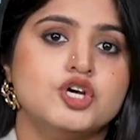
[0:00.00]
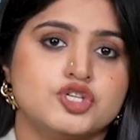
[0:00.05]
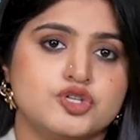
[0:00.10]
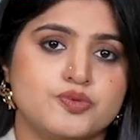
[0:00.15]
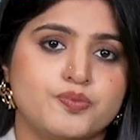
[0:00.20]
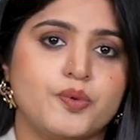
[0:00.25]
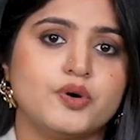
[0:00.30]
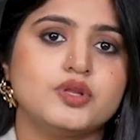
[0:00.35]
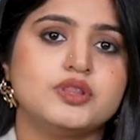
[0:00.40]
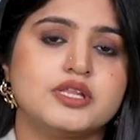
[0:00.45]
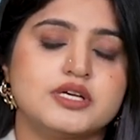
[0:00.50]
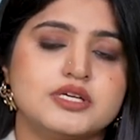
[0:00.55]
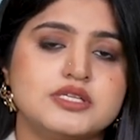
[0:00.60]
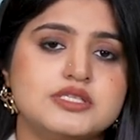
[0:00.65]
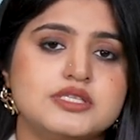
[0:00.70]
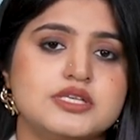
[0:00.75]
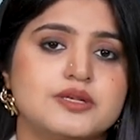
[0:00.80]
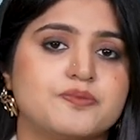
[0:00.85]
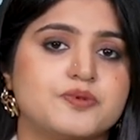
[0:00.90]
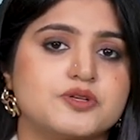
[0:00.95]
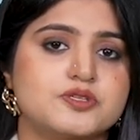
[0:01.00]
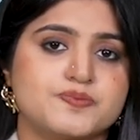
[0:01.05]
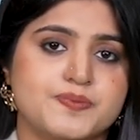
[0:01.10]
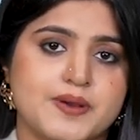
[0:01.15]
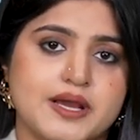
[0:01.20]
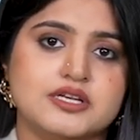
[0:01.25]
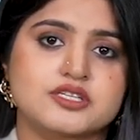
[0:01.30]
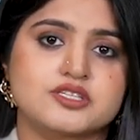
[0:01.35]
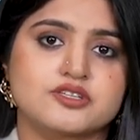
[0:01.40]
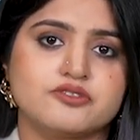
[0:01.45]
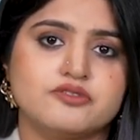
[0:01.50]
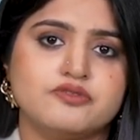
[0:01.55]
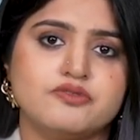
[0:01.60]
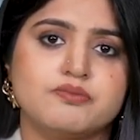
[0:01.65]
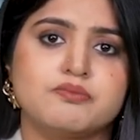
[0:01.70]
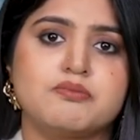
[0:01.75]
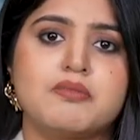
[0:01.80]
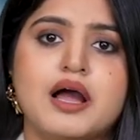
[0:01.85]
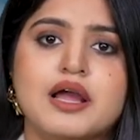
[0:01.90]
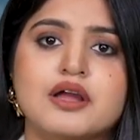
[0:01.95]
To put this in perspective,
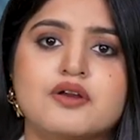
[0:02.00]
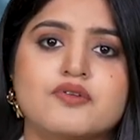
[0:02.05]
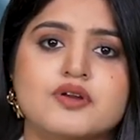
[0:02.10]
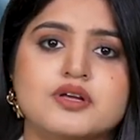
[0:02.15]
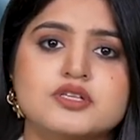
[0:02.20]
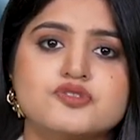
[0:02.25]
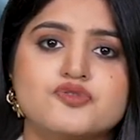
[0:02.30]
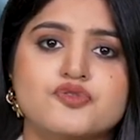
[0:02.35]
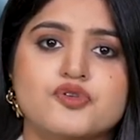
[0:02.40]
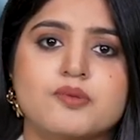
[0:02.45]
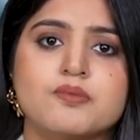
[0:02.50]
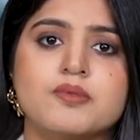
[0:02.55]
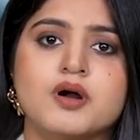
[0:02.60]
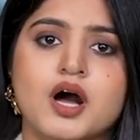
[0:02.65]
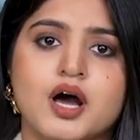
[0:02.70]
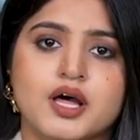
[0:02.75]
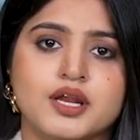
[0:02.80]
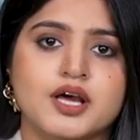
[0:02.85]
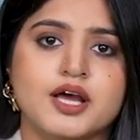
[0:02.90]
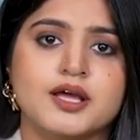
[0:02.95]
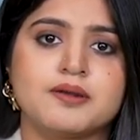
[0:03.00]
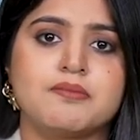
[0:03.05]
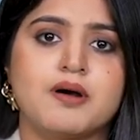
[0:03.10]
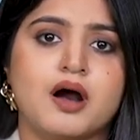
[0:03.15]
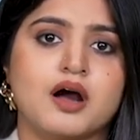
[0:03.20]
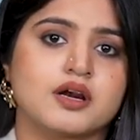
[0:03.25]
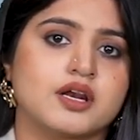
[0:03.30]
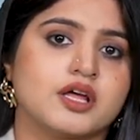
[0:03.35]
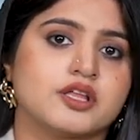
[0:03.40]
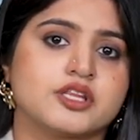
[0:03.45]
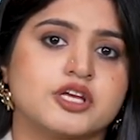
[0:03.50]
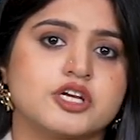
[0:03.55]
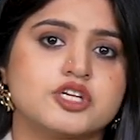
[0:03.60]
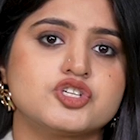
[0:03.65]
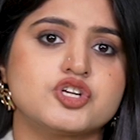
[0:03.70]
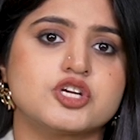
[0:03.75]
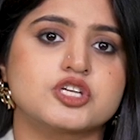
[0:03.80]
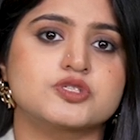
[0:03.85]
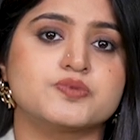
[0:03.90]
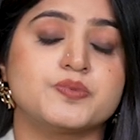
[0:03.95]
migrants from Ghana and
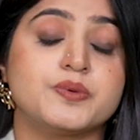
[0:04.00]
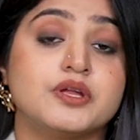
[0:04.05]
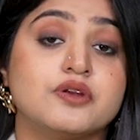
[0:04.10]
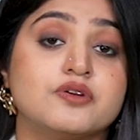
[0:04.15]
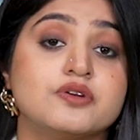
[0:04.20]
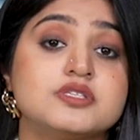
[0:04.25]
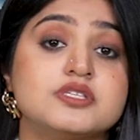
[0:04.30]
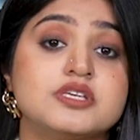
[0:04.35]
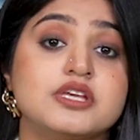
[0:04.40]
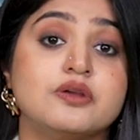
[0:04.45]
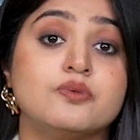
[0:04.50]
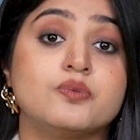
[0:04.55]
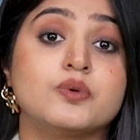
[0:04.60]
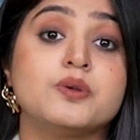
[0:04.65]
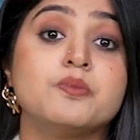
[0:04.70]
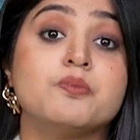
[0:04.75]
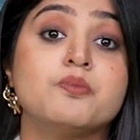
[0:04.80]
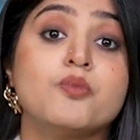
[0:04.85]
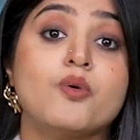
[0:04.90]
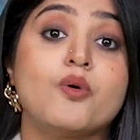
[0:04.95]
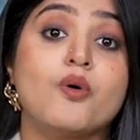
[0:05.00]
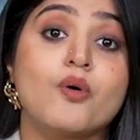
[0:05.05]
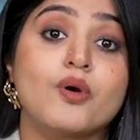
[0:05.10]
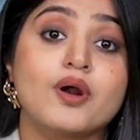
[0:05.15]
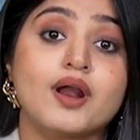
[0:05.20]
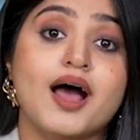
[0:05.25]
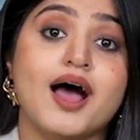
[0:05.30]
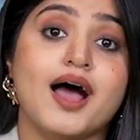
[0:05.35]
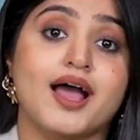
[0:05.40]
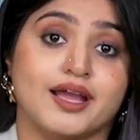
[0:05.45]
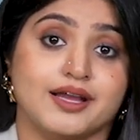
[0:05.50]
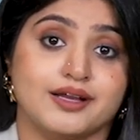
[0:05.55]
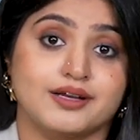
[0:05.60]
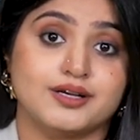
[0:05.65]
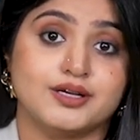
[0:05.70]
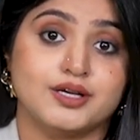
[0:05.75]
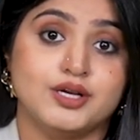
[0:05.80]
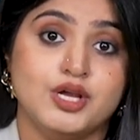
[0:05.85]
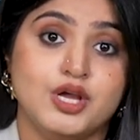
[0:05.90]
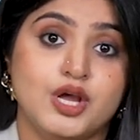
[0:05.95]
Bangladesh experience even more hike,
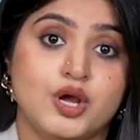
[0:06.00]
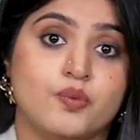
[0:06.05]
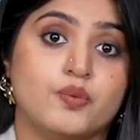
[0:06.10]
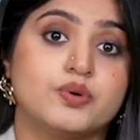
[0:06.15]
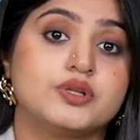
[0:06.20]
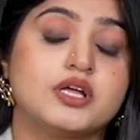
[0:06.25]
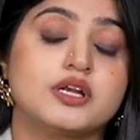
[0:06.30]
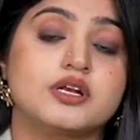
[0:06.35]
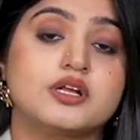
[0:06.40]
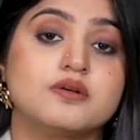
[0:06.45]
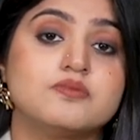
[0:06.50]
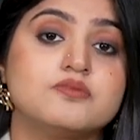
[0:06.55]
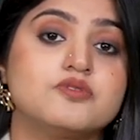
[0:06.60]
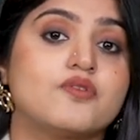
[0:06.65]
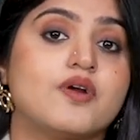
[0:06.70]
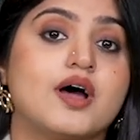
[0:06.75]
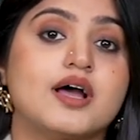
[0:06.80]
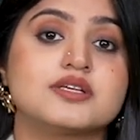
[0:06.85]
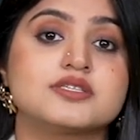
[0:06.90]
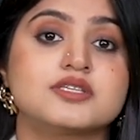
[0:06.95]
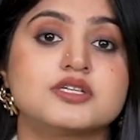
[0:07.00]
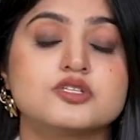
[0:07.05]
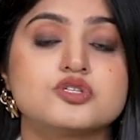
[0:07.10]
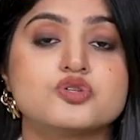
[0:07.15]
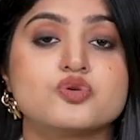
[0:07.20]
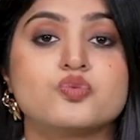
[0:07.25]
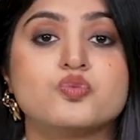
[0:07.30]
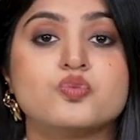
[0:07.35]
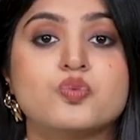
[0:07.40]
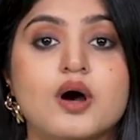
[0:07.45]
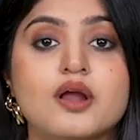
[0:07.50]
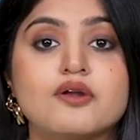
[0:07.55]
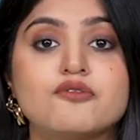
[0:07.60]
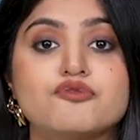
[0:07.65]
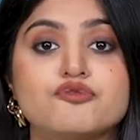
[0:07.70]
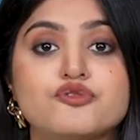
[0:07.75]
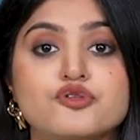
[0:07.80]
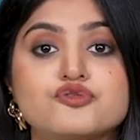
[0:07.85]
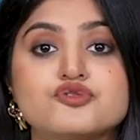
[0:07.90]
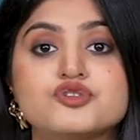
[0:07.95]
with incomes rising to
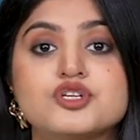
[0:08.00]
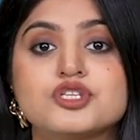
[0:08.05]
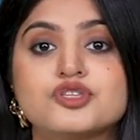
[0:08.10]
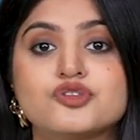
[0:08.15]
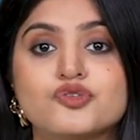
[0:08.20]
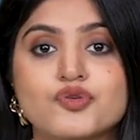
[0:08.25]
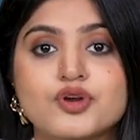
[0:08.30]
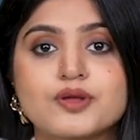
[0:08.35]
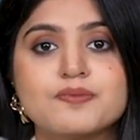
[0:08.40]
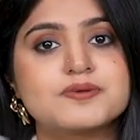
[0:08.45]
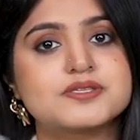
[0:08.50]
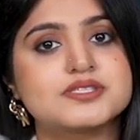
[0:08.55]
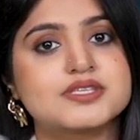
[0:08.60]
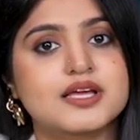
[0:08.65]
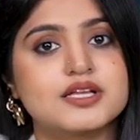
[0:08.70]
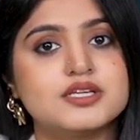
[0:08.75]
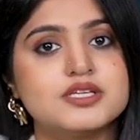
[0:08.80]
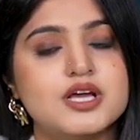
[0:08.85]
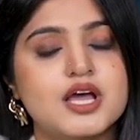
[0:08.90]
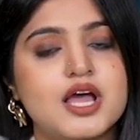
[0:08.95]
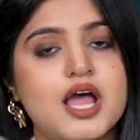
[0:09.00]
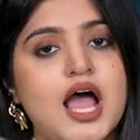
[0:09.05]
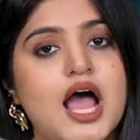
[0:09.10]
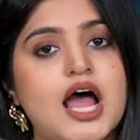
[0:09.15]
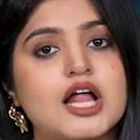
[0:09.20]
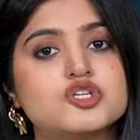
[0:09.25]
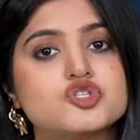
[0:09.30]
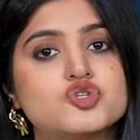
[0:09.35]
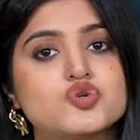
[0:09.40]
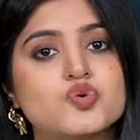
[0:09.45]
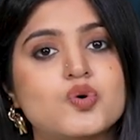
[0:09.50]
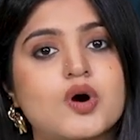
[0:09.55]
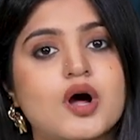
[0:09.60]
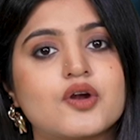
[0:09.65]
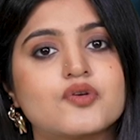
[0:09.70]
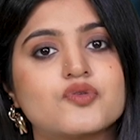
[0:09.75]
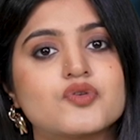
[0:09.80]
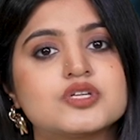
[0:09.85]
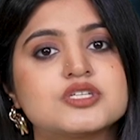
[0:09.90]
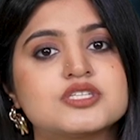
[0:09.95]
153% and
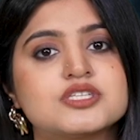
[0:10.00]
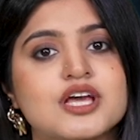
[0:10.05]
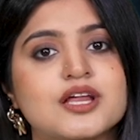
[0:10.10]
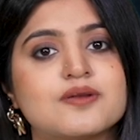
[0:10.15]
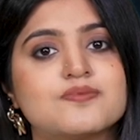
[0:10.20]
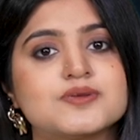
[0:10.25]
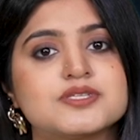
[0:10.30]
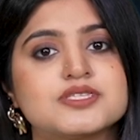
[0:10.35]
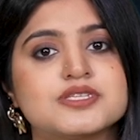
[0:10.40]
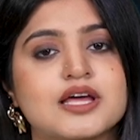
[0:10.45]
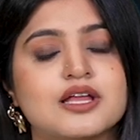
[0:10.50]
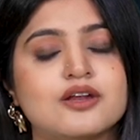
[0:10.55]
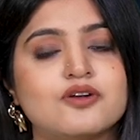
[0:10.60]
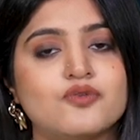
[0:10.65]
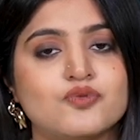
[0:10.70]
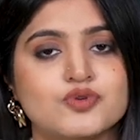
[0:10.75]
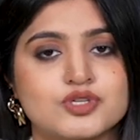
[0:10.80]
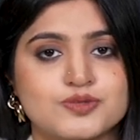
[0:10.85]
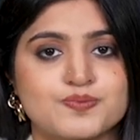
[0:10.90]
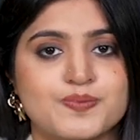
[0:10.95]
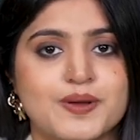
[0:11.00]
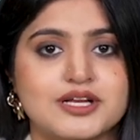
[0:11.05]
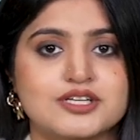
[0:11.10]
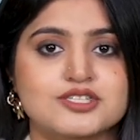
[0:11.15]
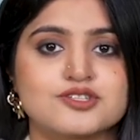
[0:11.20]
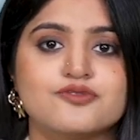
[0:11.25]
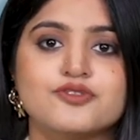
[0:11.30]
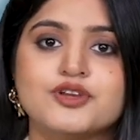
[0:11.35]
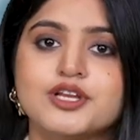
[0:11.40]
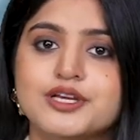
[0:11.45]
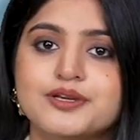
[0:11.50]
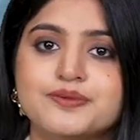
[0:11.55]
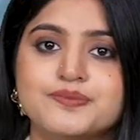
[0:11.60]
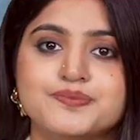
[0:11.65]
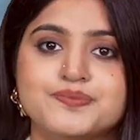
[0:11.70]
210% respectively.